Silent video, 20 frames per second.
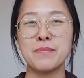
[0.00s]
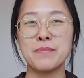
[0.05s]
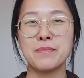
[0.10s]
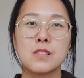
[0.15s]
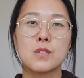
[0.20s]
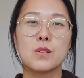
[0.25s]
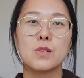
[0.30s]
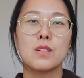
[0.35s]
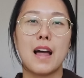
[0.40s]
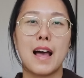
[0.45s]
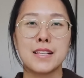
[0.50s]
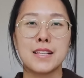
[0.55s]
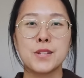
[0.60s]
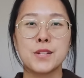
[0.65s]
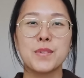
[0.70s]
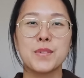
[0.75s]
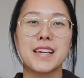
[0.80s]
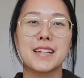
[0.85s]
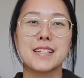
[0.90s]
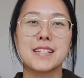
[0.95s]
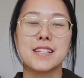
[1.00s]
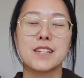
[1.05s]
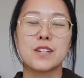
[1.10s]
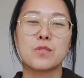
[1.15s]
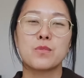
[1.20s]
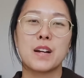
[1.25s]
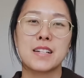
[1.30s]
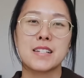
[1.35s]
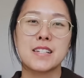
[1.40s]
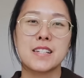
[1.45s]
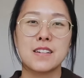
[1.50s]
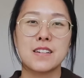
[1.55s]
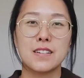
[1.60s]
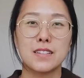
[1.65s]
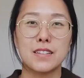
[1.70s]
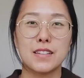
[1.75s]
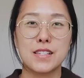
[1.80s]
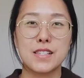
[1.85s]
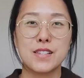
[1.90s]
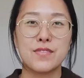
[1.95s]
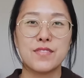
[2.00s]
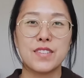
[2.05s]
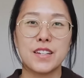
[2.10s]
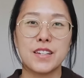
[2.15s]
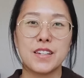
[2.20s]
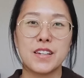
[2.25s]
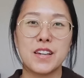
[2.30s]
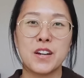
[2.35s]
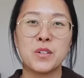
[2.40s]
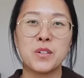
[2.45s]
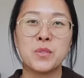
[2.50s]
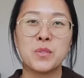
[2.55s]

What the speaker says: So last week I did a ranked tier list video